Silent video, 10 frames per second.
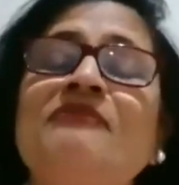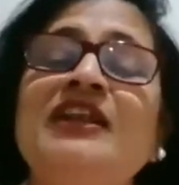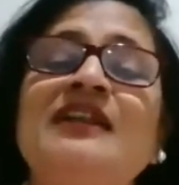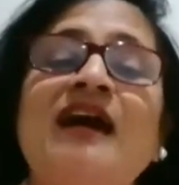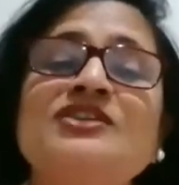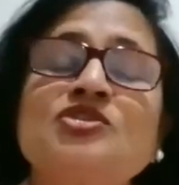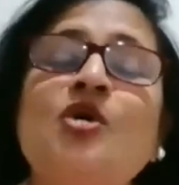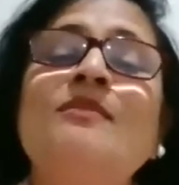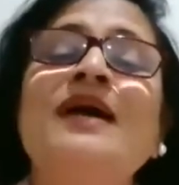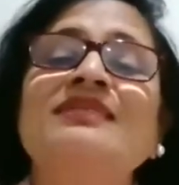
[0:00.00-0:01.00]
when I
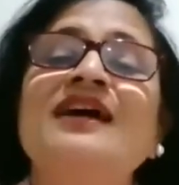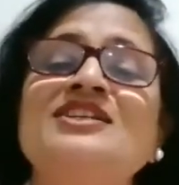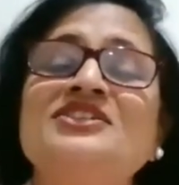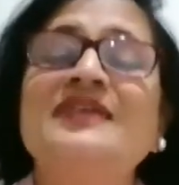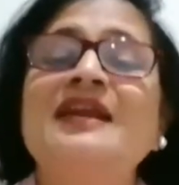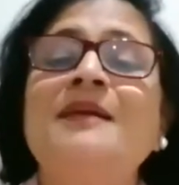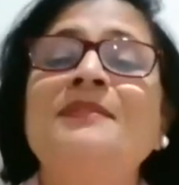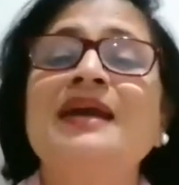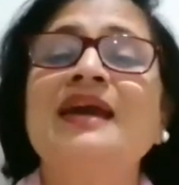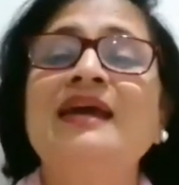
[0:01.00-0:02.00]
saw Mata and Sri Ram
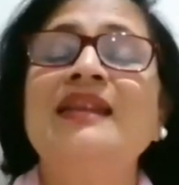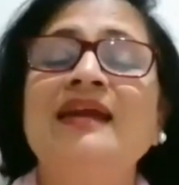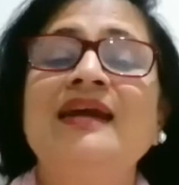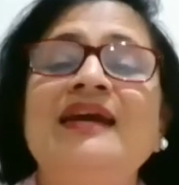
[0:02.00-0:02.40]
again.